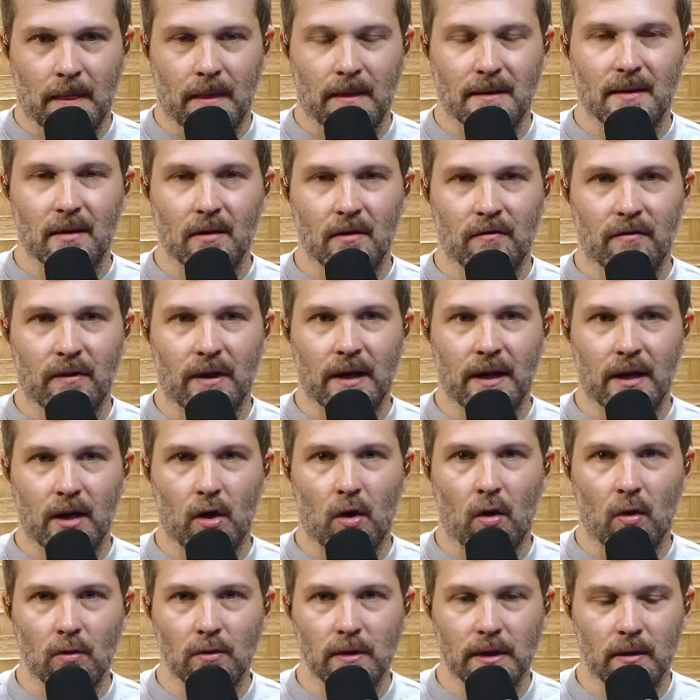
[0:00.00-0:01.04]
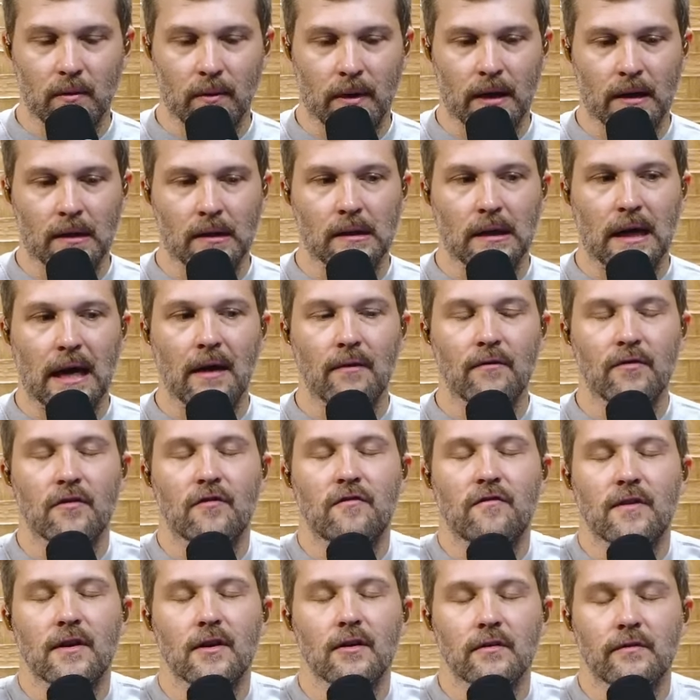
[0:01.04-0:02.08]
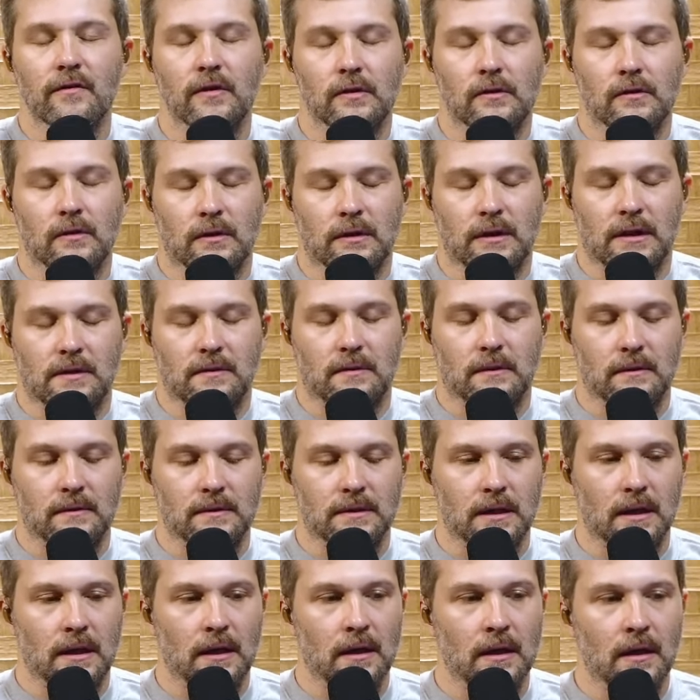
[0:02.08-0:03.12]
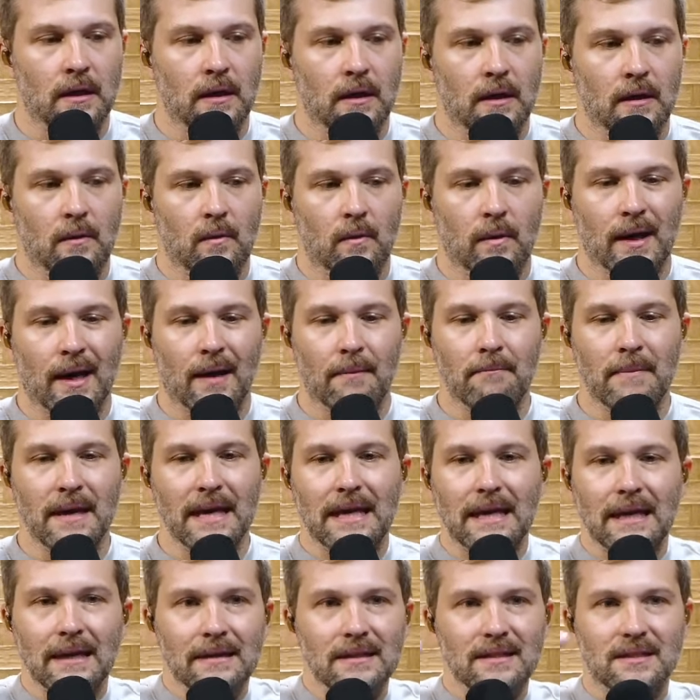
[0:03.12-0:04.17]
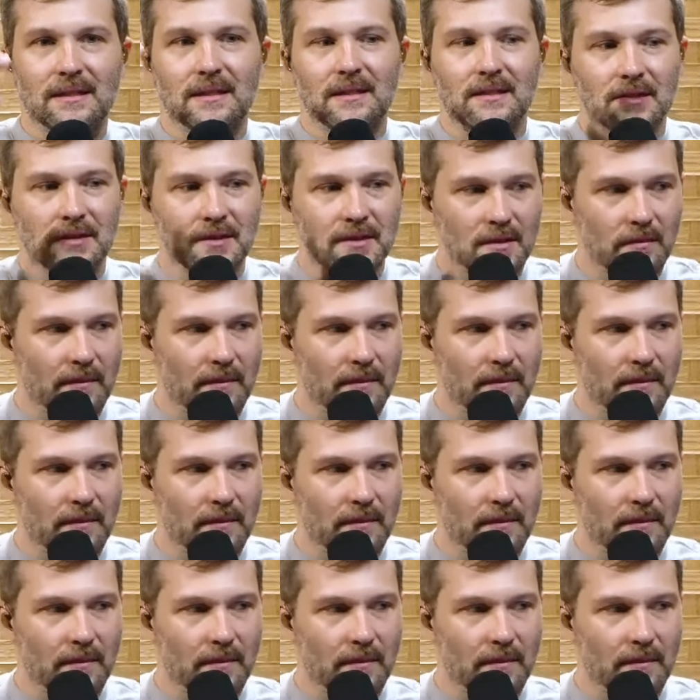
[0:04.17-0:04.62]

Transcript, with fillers: terrified in a holy way. I have the fear of the Lord. That's what I'm saying. When I'm making decisions